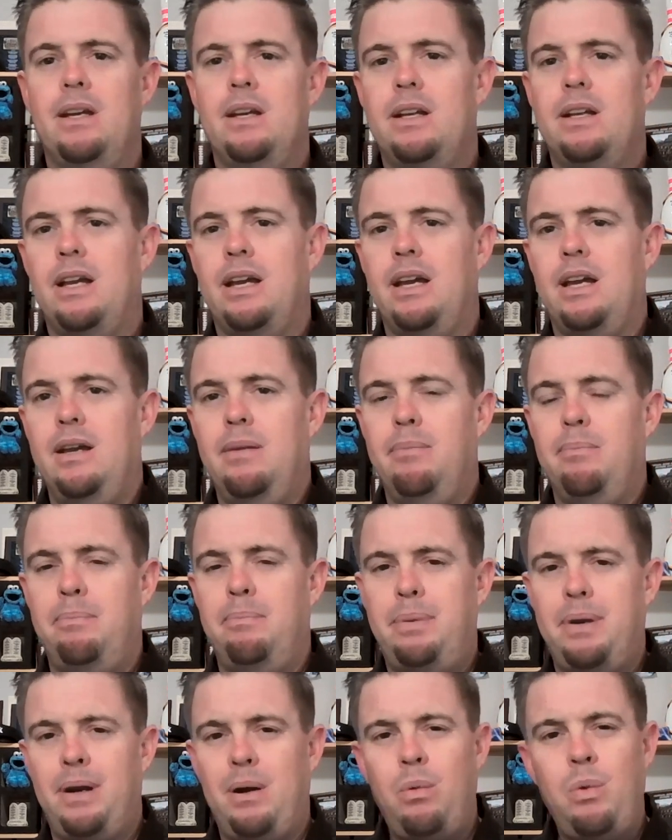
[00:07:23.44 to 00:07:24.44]

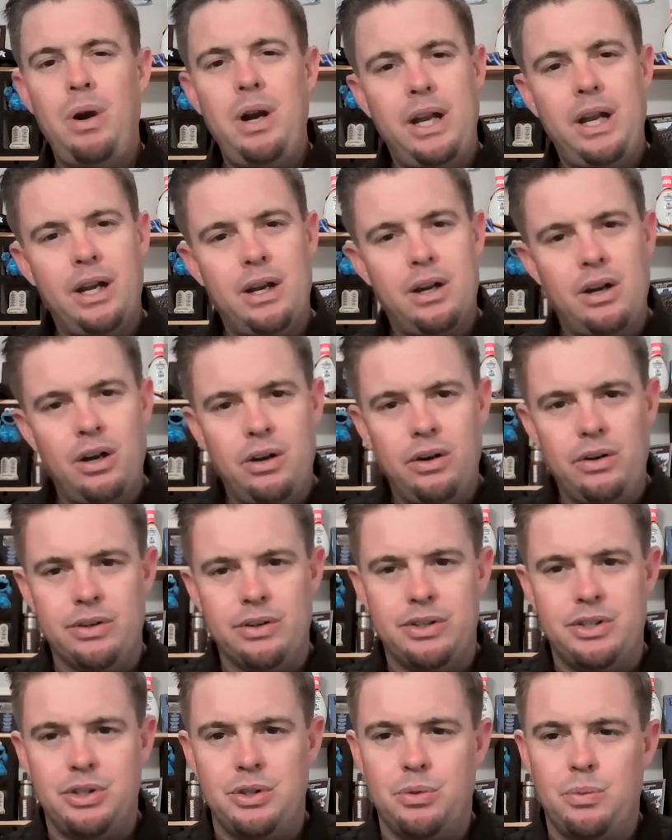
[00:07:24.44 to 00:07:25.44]
But I want to
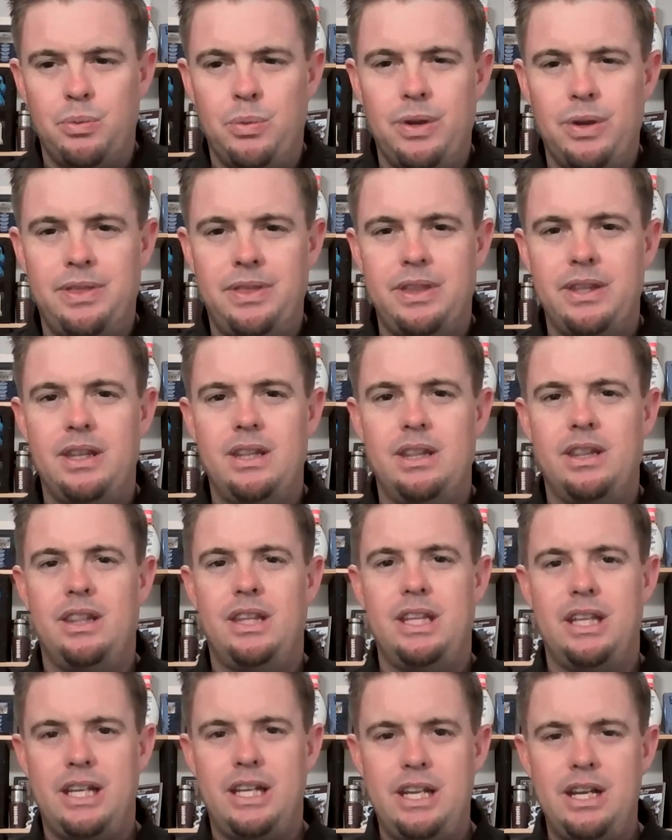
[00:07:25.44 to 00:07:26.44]
encourage you with
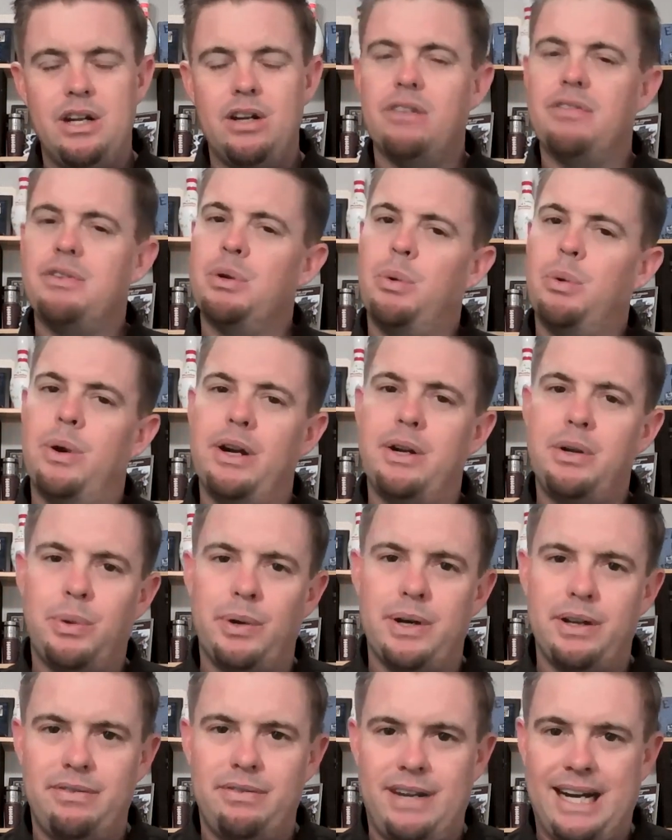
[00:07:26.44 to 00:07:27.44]
the year of
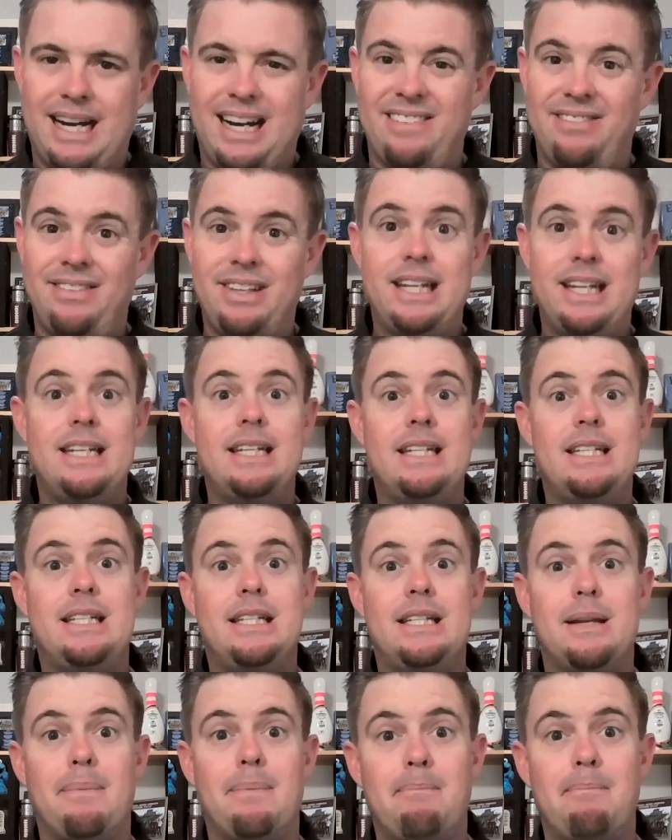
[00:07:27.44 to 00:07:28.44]
2025
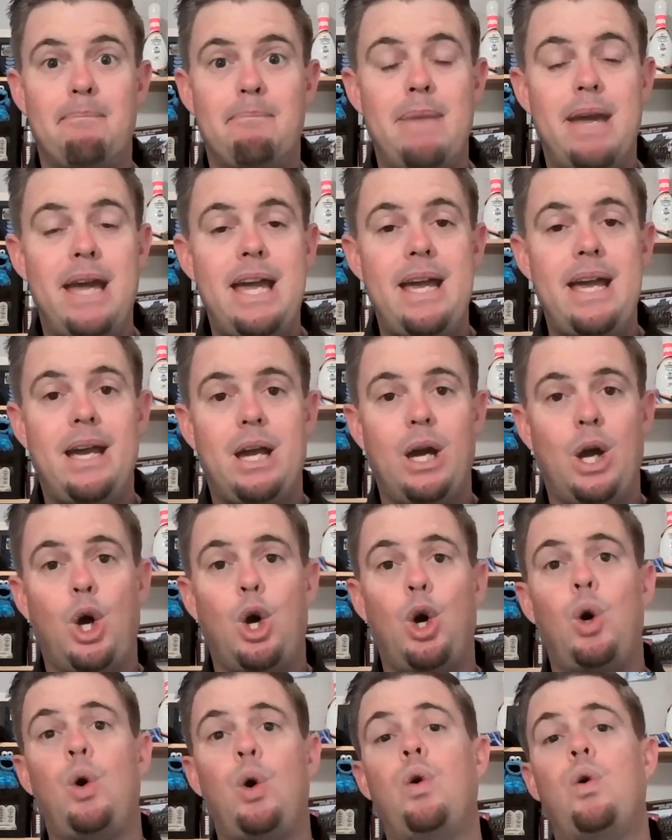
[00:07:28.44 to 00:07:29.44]
to make
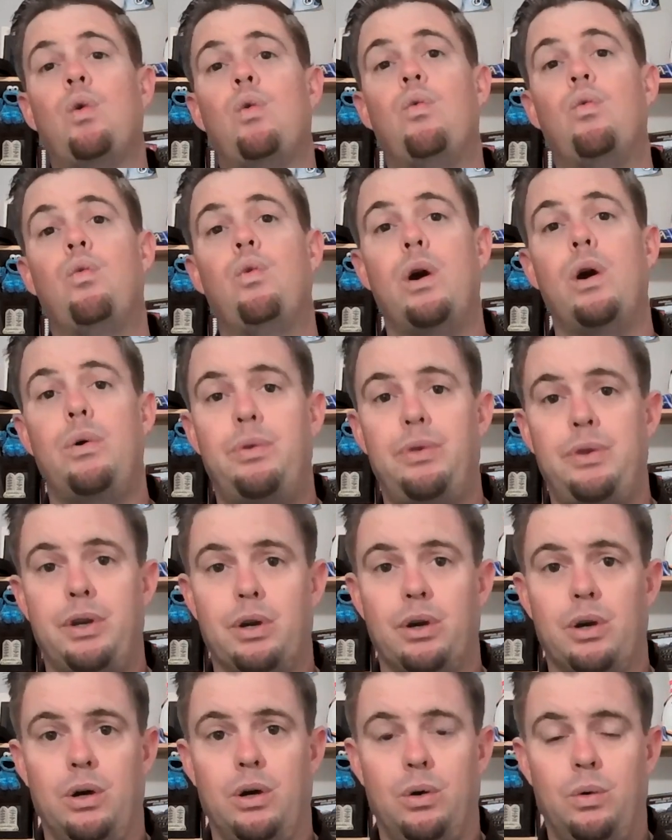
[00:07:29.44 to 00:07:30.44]
growth
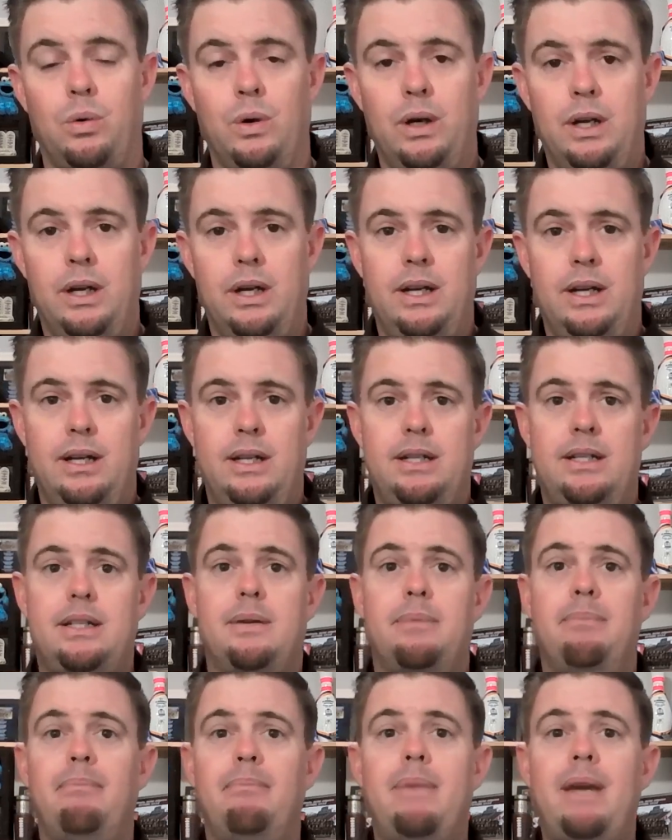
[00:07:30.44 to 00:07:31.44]
your goal,
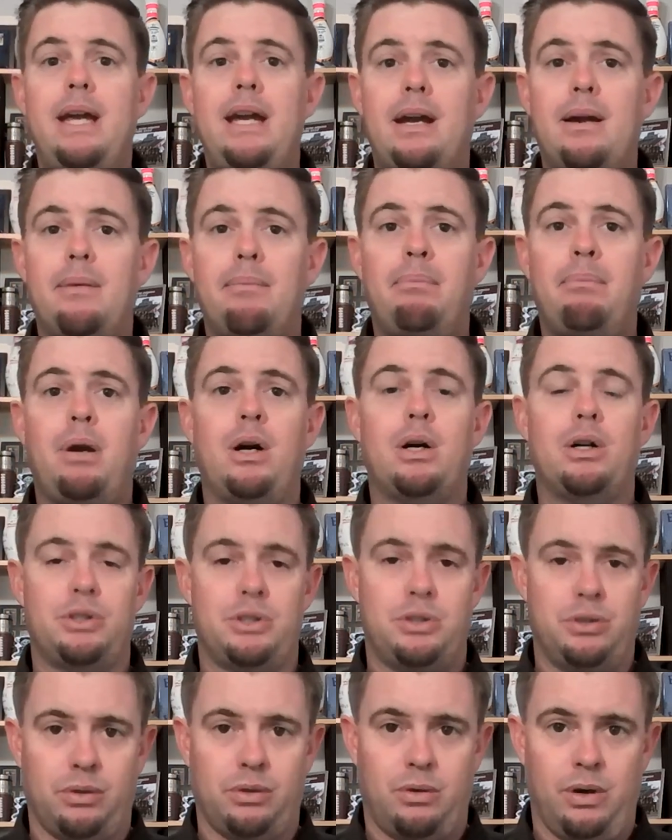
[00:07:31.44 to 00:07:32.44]
to make
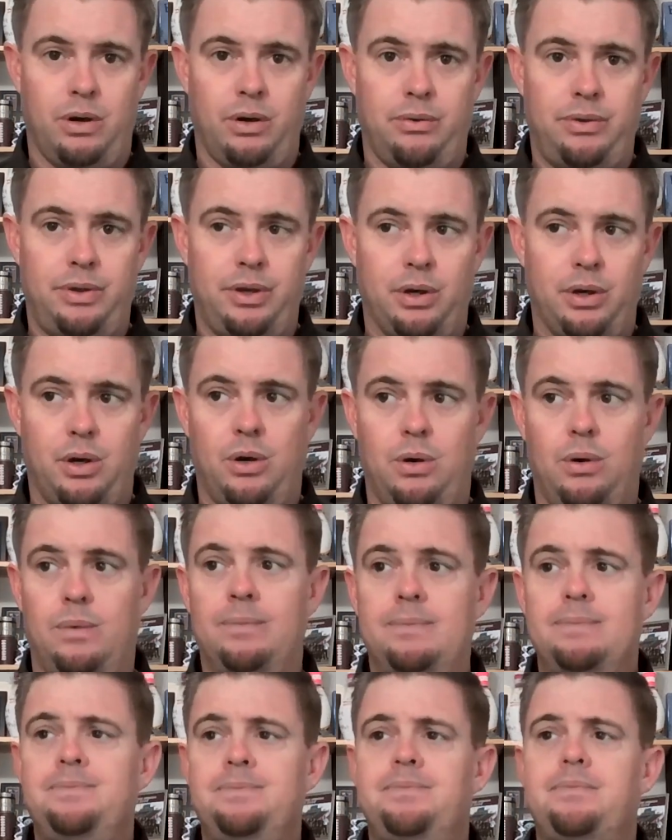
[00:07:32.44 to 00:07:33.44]
personal growth your goal.
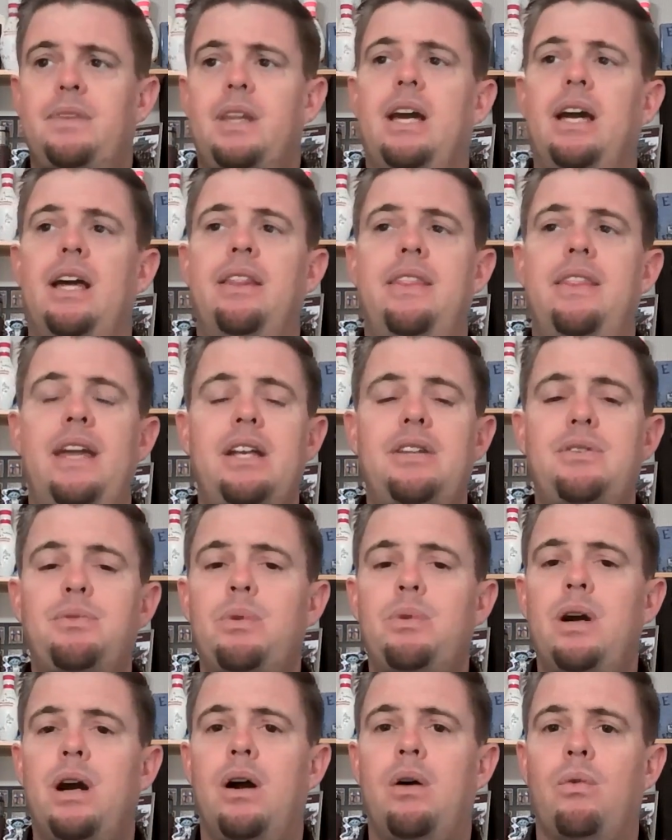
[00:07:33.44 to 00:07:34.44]
And that's
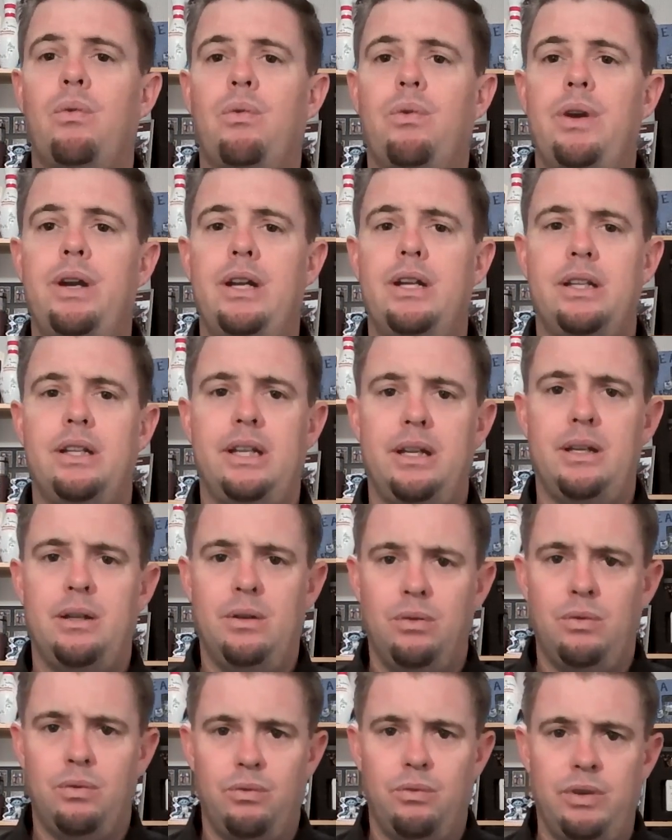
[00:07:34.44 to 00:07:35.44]
where I really,
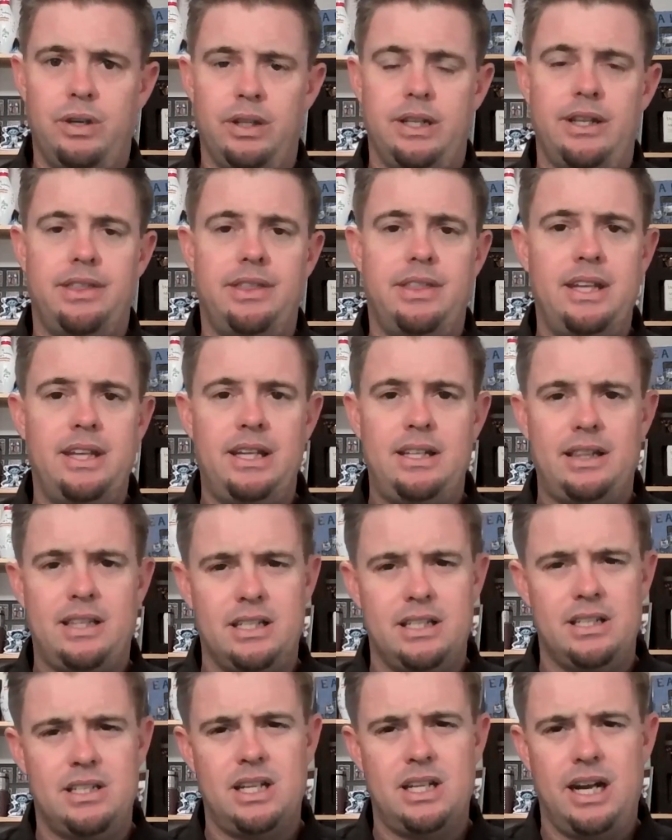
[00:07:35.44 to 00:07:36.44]
really think that
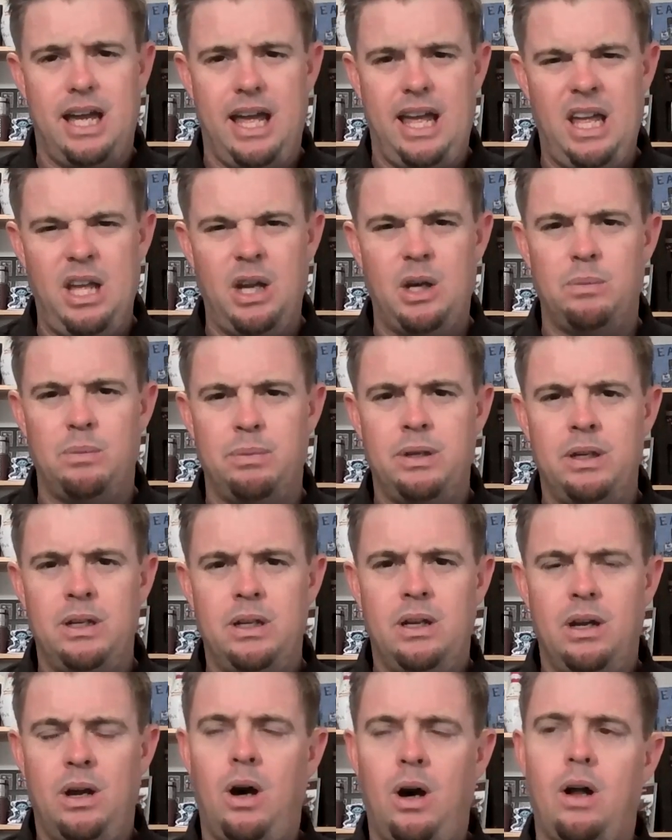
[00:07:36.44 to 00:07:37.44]
it's going to help
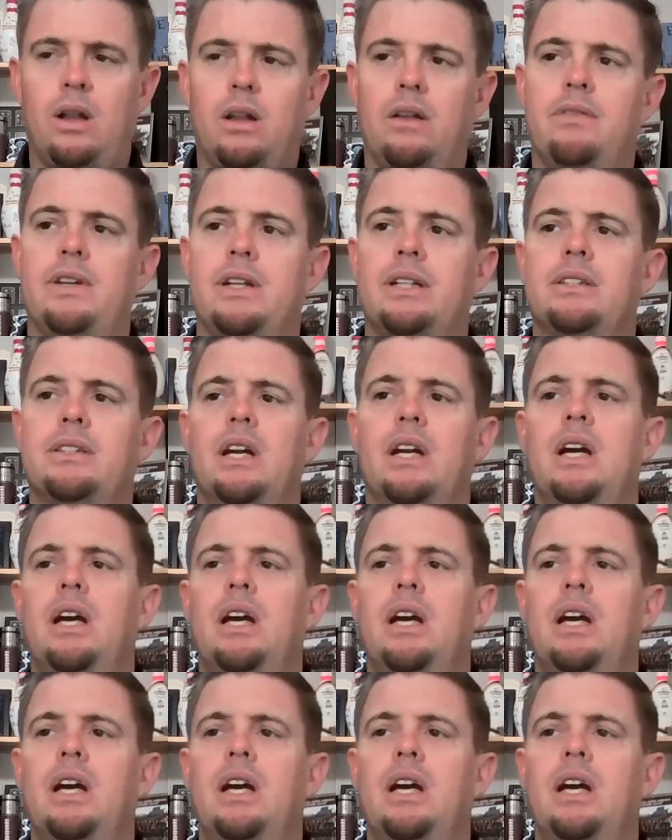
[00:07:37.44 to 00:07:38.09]
all of us.